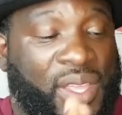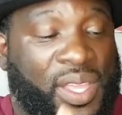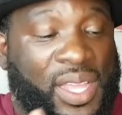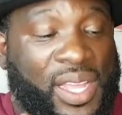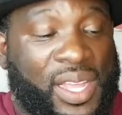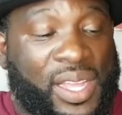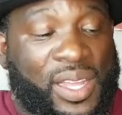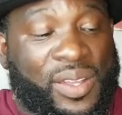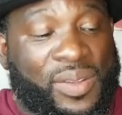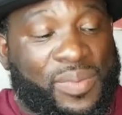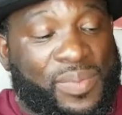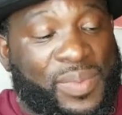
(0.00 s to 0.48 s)

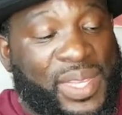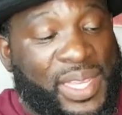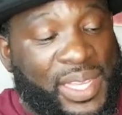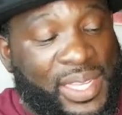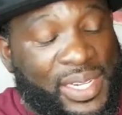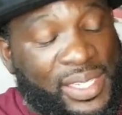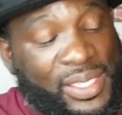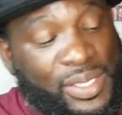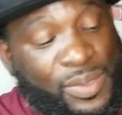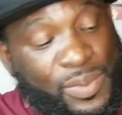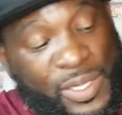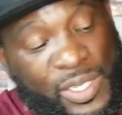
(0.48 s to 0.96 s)
Oh
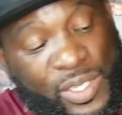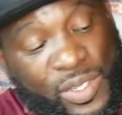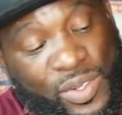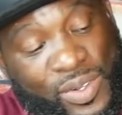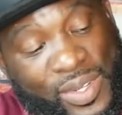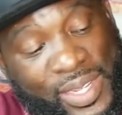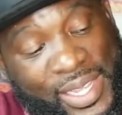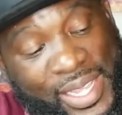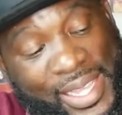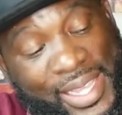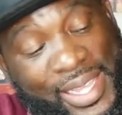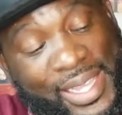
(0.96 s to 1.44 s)
man, it's been
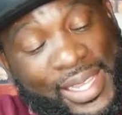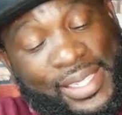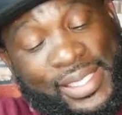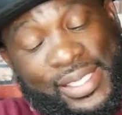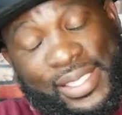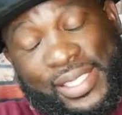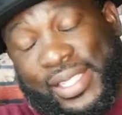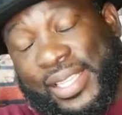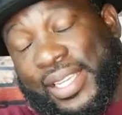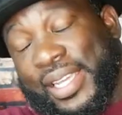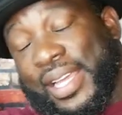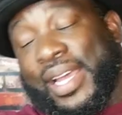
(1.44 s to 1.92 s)
going
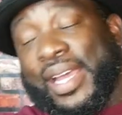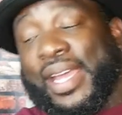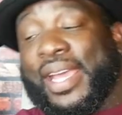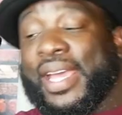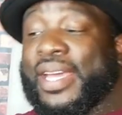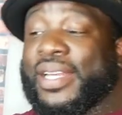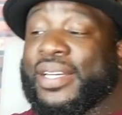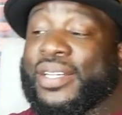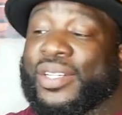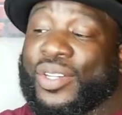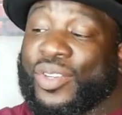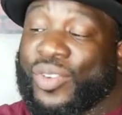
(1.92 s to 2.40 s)
excellent. I
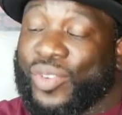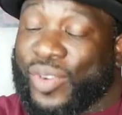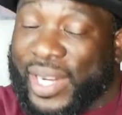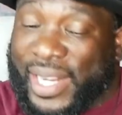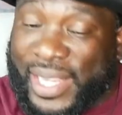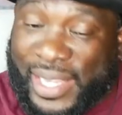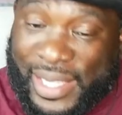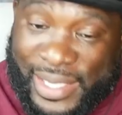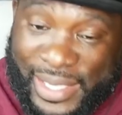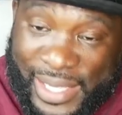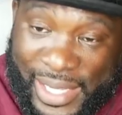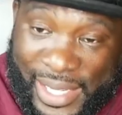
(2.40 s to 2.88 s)
had a
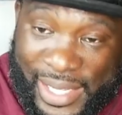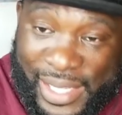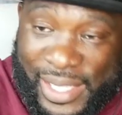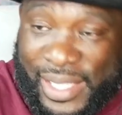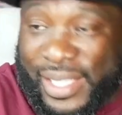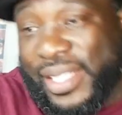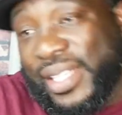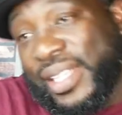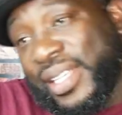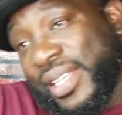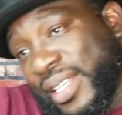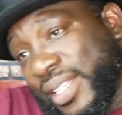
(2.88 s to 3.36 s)
great
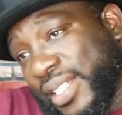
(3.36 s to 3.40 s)
day.